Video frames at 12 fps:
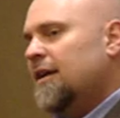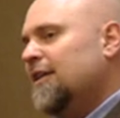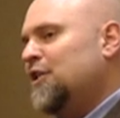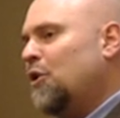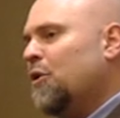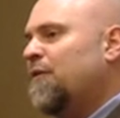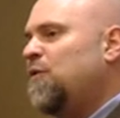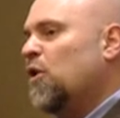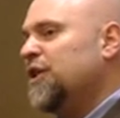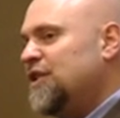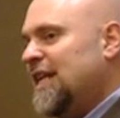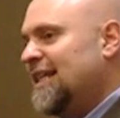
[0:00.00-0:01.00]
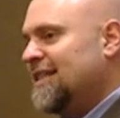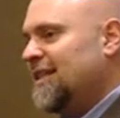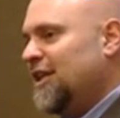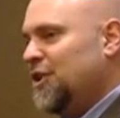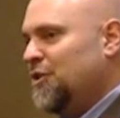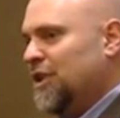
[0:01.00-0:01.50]
There were 4 states in
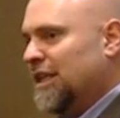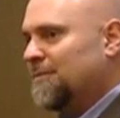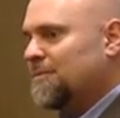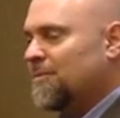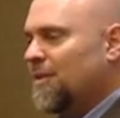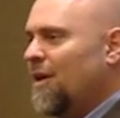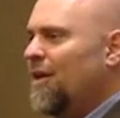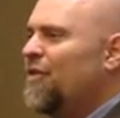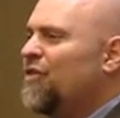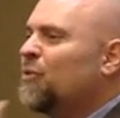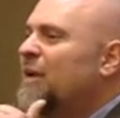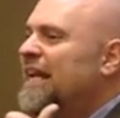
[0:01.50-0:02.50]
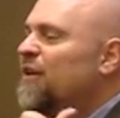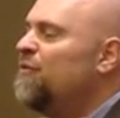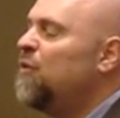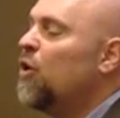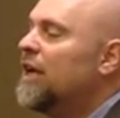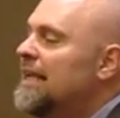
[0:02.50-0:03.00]
the Union 3 and
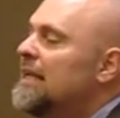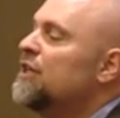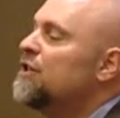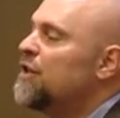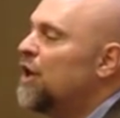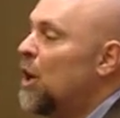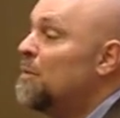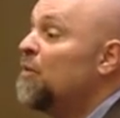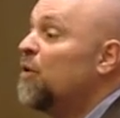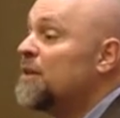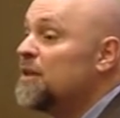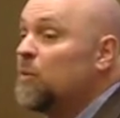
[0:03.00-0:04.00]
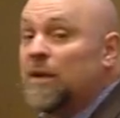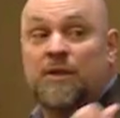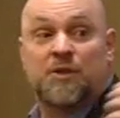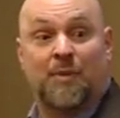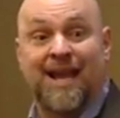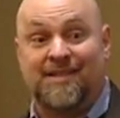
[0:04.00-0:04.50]
4 years ago, when
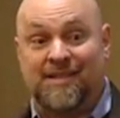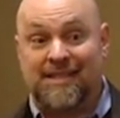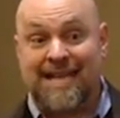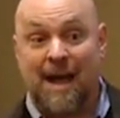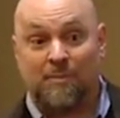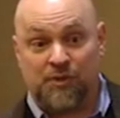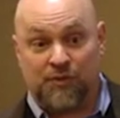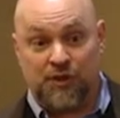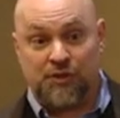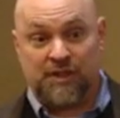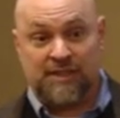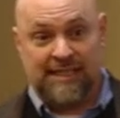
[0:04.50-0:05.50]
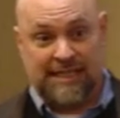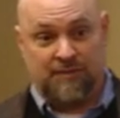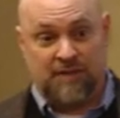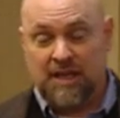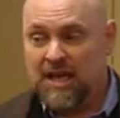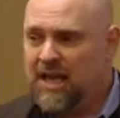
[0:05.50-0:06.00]
this race to the top was first
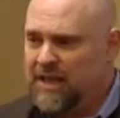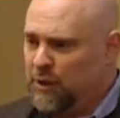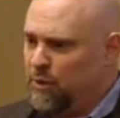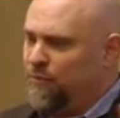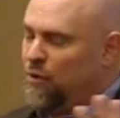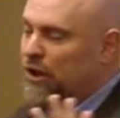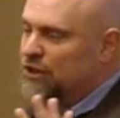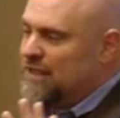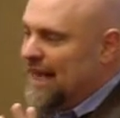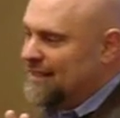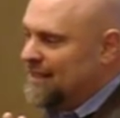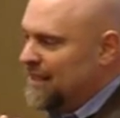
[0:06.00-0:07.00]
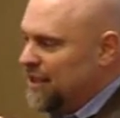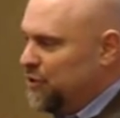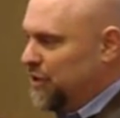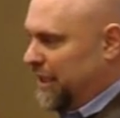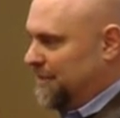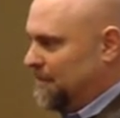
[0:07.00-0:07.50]
conceived. There were 4 states in the
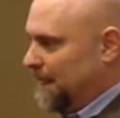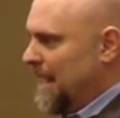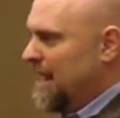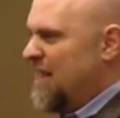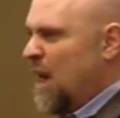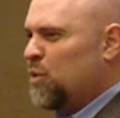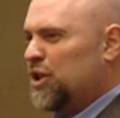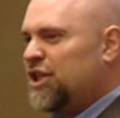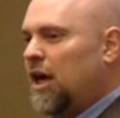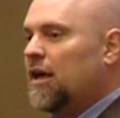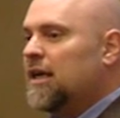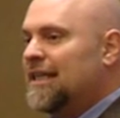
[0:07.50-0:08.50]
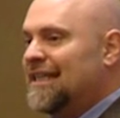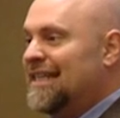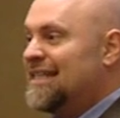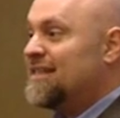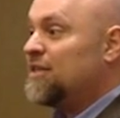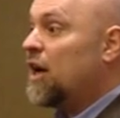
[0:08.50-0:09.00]
Union that were targeted
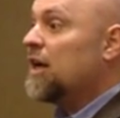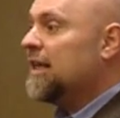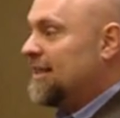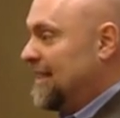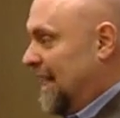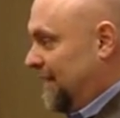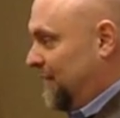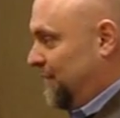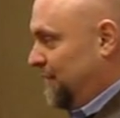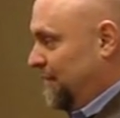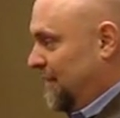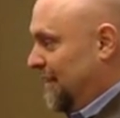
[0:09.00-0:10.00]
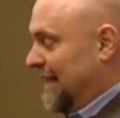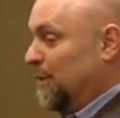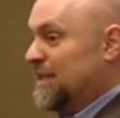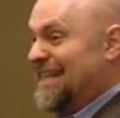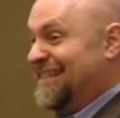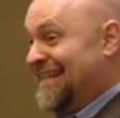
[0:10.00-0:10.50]
as target states. They
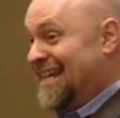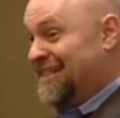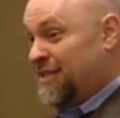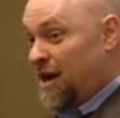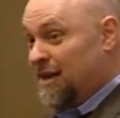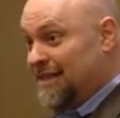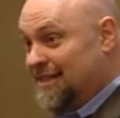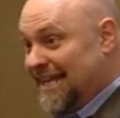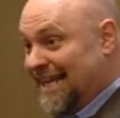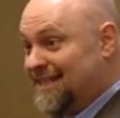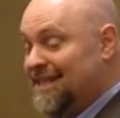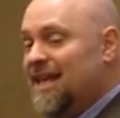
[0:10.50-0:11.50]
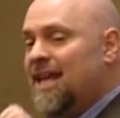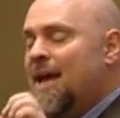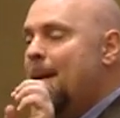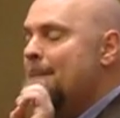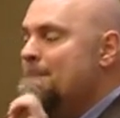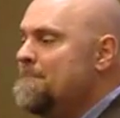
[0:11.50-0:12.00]
were designated target states.
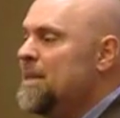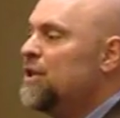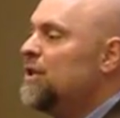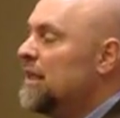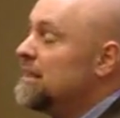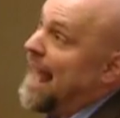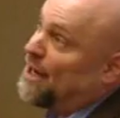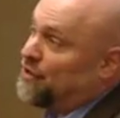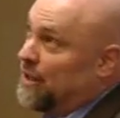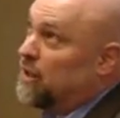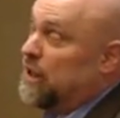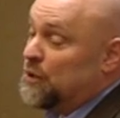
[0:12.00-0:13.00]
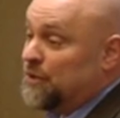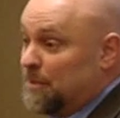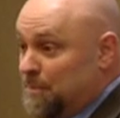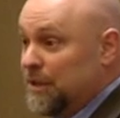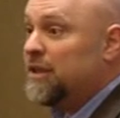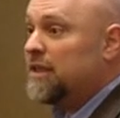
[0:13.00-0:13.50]
Millions, actually close to
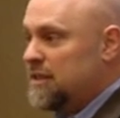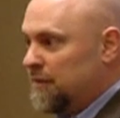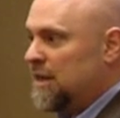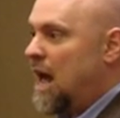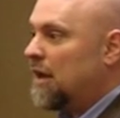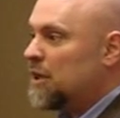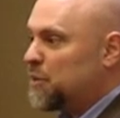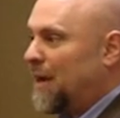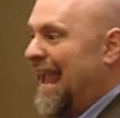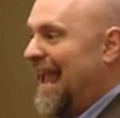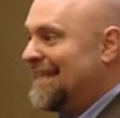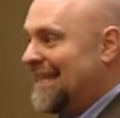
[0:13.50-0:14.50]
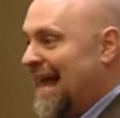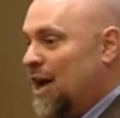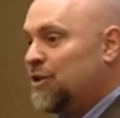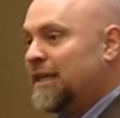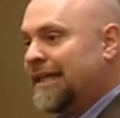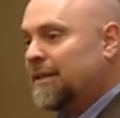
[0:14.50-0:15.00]
billions of dollars were handed
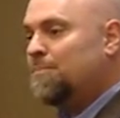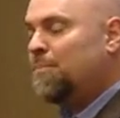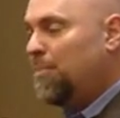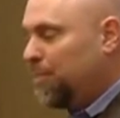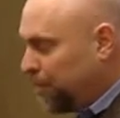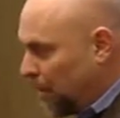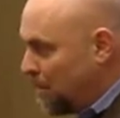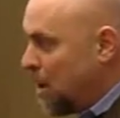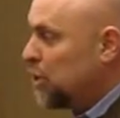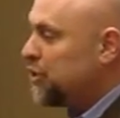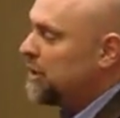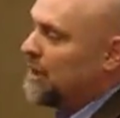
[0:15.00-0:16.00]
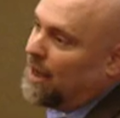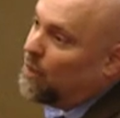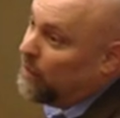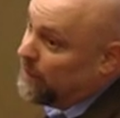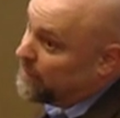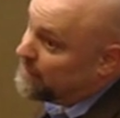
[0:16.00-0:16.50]
out in promotion,
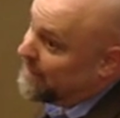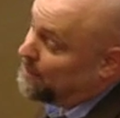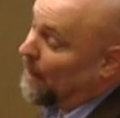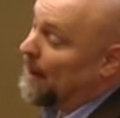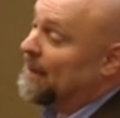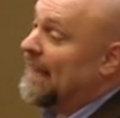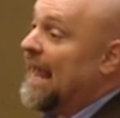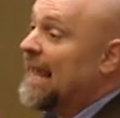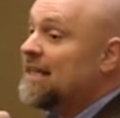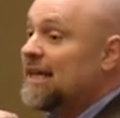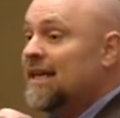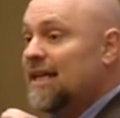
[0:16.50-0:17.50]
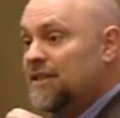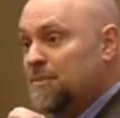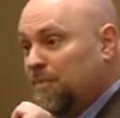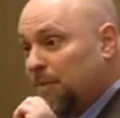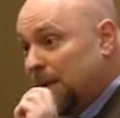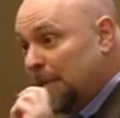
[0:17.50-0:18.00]
we would say propaganda,
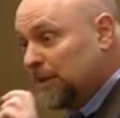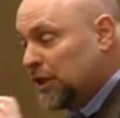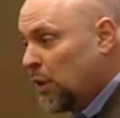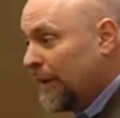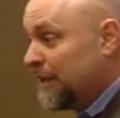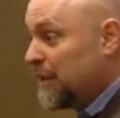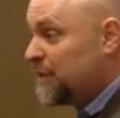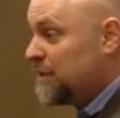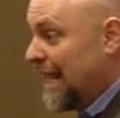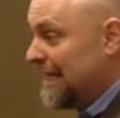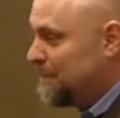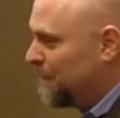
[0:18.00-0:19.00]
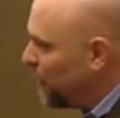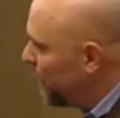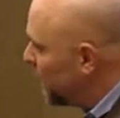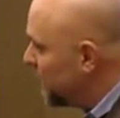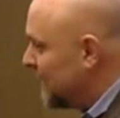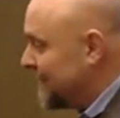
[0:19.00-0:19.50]
for people to go into those states before
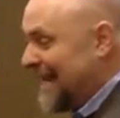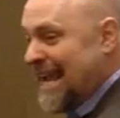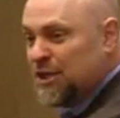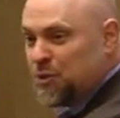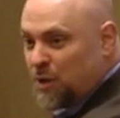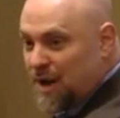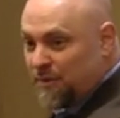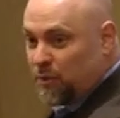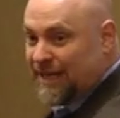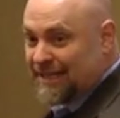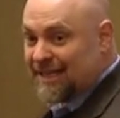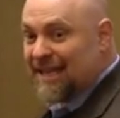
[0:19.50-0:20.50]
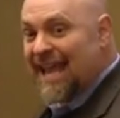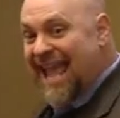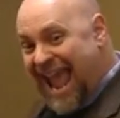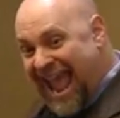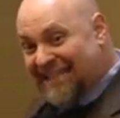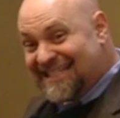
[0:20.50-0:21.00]
the standards were ever written
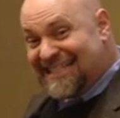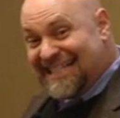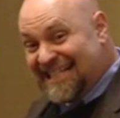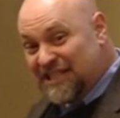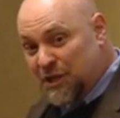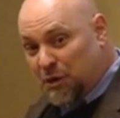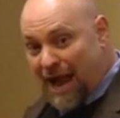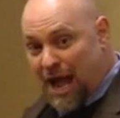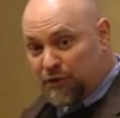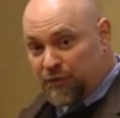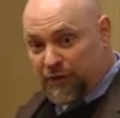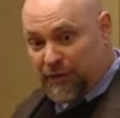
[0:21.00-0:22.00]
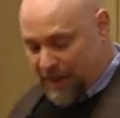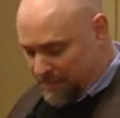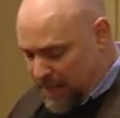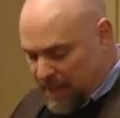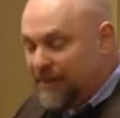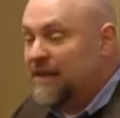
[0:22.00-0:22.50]
and seed the ground for them.
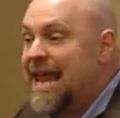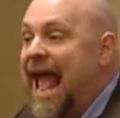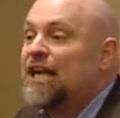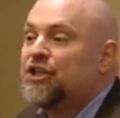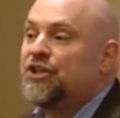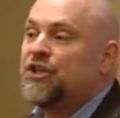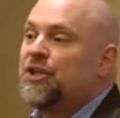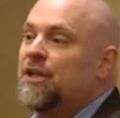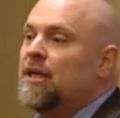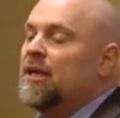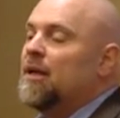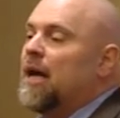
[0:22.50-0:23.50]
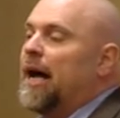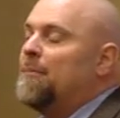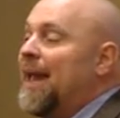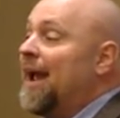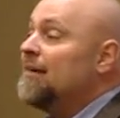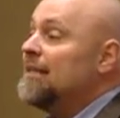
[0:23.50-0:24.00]
The National
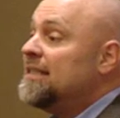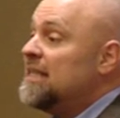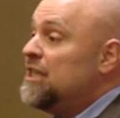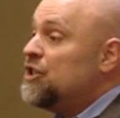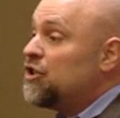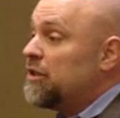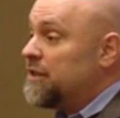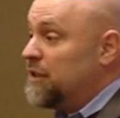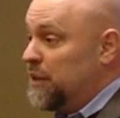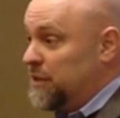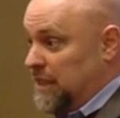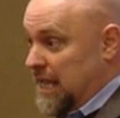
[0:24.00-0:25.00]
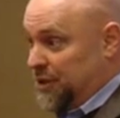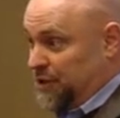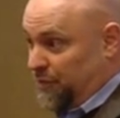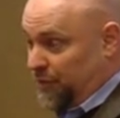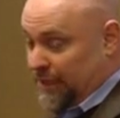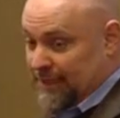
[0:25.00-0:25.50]
Parent-Teacher
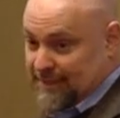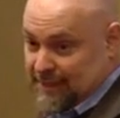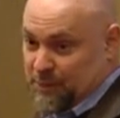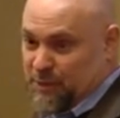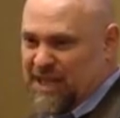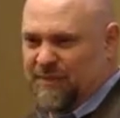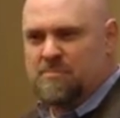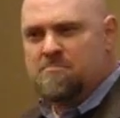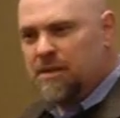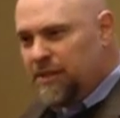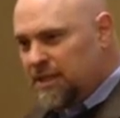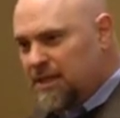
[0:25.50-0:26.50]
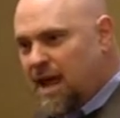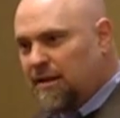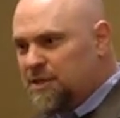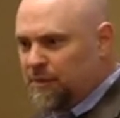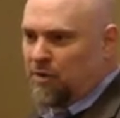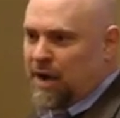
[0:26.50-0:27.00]
Association, for instance, was given $1 million
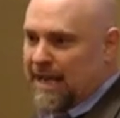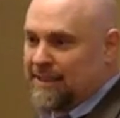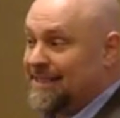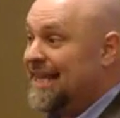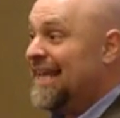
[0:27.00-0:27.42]
of grants